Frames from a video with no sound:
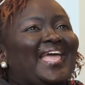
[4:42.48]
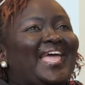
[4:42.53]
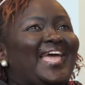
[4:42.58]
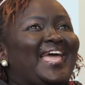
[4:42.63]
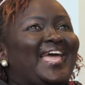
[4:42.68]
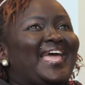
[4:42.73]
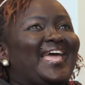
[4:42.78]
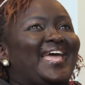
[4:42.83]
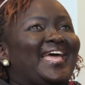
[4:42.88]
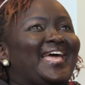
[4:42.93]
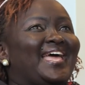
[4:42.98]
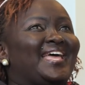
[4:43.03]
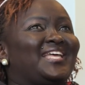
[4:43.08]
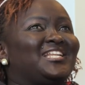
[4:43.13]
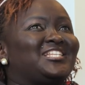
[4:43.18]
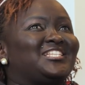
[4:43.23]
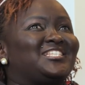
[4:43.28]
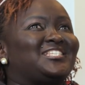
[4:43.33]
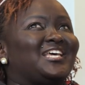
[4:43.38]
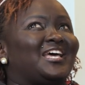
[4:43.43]

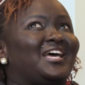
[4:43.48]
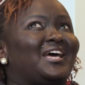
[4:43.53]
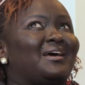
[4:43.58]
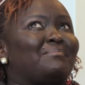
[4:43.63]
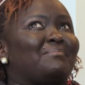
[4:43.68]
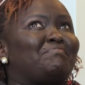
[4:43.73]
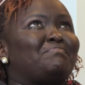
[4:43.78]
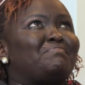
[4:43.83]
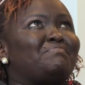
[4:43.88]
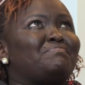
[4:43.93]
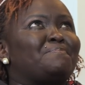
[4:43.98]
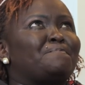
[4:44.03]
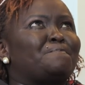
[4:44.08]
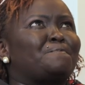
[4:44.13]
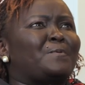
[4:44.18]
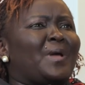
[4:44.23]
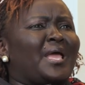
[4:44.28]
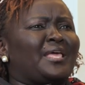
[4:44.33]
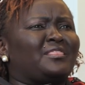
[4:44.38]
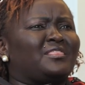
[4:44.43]
And
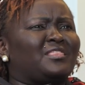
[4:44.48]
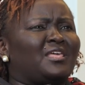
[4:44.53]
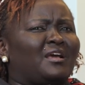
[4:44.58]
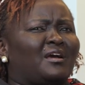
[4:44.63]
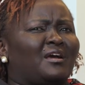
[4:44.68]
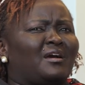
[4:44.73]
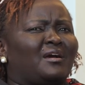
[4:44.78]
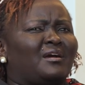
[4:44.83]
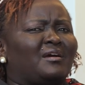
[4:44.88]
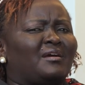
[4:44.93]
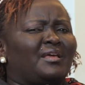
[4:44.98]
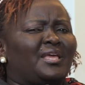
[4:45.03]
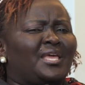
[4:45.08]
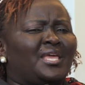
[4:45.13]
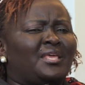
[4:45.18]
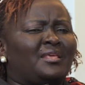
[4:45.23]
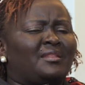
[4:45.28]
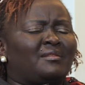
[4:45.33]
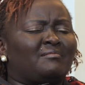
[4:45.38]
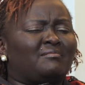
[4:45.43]
I think
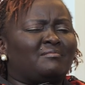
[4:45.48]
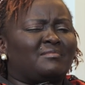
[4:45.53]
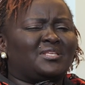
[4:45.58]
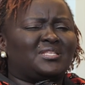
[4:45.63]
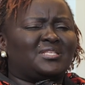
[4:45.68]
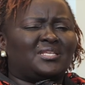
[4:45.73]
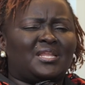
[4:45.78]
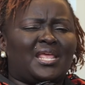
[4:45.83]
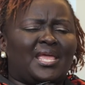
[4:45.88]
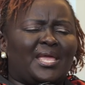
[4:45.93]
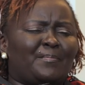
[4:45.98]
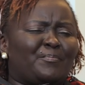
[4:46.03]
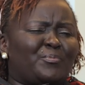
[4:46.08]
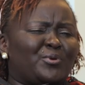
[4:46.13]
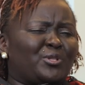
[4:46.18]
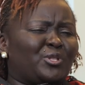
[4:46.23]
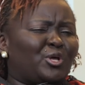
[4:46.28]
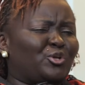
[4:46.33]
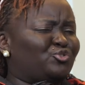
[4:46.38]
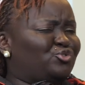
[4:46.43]
is it
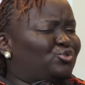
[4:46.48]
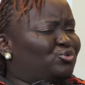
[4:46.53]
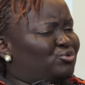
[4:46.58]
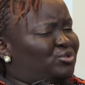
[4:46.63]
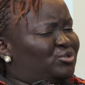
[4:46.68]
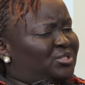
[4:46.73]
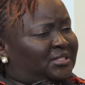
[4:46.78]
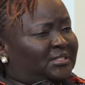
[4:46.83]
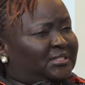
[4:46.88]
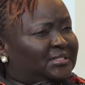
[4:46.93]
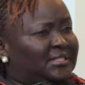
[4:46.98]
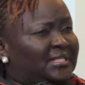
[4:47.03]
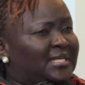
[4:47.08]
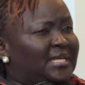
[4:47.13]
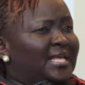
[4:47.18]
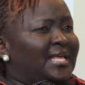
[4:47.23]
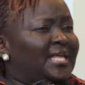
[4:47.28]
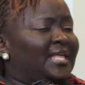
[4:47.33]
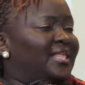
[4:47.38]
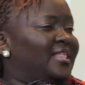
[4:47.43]
April or June,
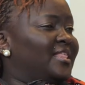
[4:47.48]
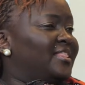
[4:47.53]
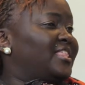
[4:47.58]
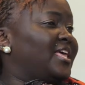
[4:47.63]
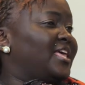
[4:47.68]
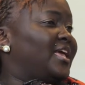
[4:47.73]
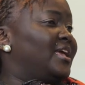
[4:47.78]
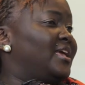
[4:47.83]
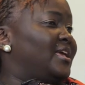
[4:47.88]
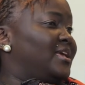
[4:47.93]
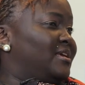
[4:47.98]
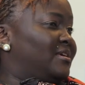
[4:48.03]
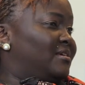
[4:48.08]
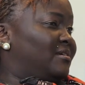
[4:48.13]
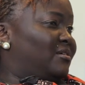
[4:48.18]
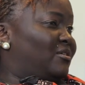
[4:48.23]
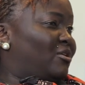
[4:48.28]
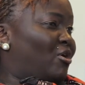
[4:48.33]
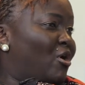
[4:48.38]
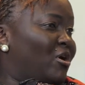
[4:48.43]
they
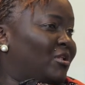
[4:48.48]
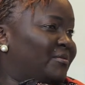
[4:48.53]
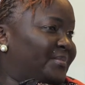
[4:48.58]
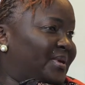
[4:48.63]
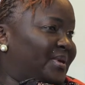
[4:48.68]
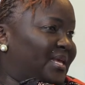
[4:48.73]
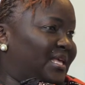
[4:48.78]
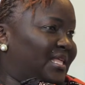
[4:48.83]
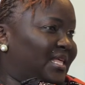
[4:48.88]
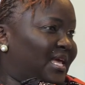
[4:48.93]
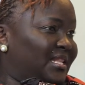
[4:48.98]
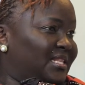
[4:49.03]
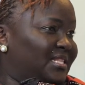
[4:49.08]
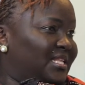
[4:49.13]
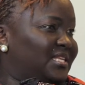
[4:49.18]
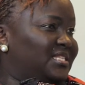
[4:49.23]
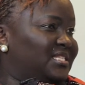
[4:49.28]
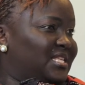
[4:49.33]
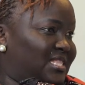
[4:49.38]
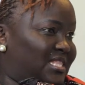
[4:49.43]
call me and
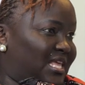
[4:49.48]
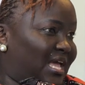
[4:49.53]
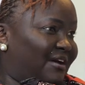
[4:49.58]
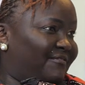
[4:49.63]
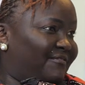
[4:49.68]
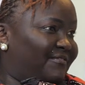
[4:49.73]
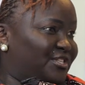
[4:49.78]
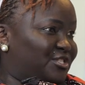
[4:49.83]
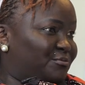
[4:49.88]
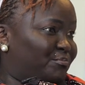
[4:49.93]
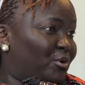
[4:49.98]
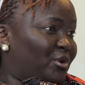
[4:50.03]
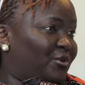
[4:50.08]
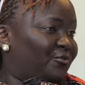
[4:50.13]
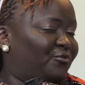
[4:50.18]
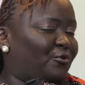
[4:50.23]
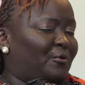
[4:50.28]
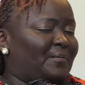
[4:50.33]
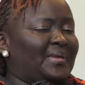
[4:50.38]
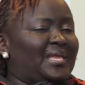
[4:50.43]
they say they have a spot
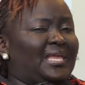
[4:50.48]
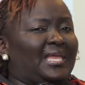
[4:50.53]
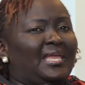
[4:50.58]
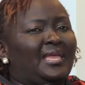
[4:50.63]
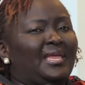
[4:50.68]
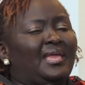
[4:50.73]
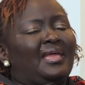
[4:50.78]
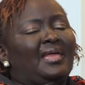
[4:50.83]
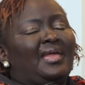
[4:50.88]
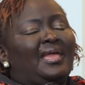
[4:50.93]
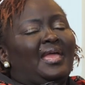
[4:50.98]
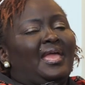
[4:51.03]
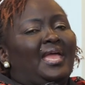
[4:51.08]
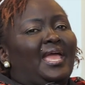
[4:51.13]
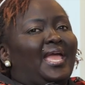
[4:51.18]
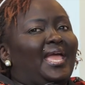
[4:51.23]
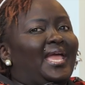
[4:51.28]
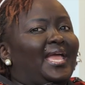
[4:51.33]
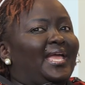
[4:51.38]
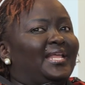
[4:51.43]
for me.
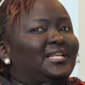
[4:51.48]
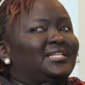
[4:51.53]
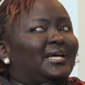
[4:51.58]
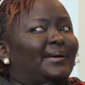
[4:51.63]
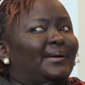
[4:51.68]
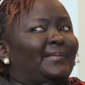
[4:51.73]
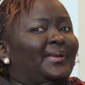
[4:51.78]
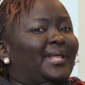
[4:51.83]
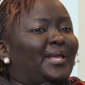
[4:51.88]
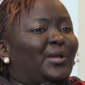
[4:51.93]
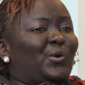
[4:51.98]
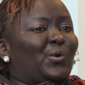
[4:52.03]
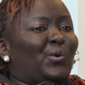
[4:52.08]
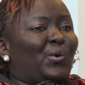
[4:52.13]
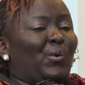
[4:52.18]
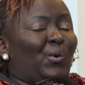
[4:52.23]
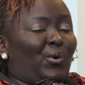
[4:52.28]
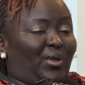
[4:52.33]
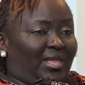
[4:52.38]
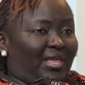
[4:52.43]
And I'm like,
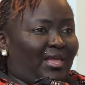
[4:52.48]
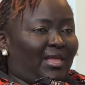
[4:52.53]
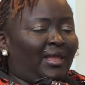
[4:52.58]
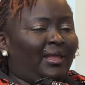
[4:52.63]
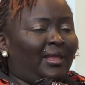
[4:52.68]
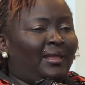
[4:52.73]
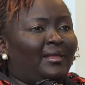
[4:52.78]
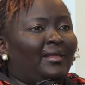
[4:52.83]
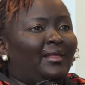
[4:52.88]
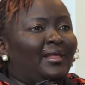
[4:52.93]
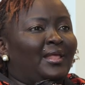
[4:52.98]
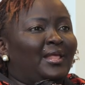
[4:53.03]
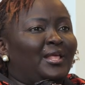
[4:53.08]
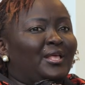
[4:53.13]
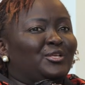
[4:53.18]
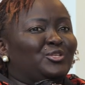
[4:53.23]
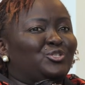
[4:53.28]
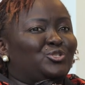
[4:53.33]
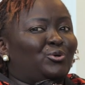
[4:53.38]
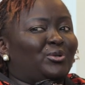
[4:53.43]
okay.
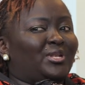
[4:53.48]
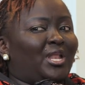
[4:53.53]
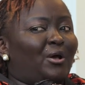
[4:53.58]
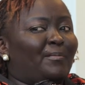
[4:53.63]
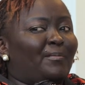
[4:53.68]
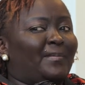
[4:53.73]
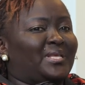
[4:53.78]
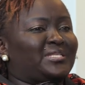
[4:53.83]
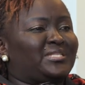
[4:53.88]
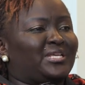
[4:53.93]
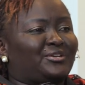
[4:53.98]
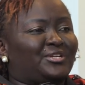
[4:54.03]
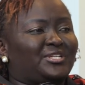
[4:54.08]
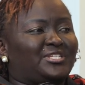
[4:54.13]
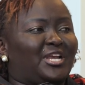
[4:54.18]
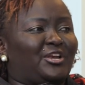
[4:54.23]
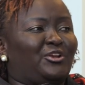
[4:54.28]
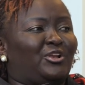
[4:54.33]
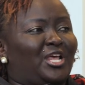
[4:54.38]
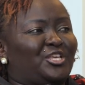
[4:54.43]
So now my
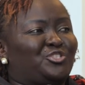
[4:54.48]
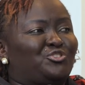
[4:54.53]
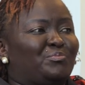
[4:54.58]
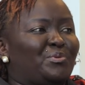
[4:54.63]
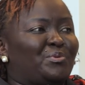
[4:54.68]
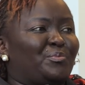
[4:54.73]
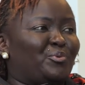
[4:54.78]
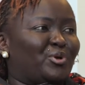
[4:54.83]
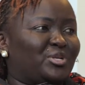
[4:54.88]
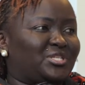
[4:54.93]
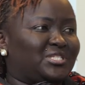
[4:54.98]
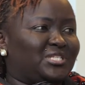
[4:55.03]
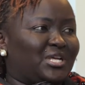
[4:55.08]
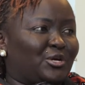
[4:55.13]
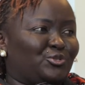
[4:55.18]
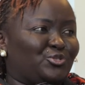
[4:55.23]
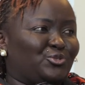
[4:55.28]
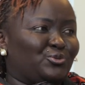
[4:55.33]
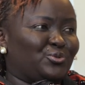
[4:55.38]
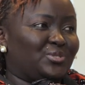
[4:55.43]
secretarial has to be brought
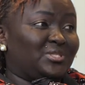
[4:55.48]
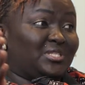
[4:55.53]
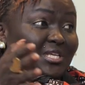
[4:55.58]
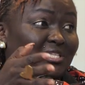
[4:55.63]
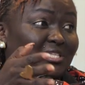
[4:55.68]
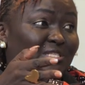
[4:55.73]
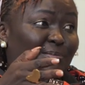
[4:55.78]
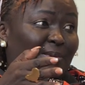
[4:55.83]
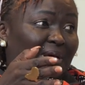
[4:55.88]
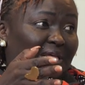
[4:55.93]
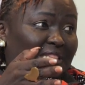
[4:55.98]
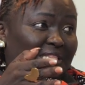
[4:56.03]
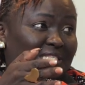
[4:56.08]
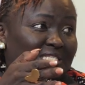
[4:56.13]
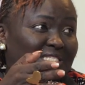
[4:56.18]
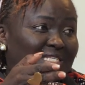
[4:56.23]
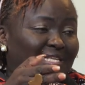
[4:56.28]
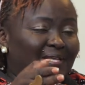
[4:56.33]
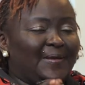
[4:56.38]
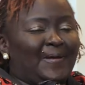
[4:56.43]
down to 6
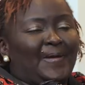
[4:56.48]
months.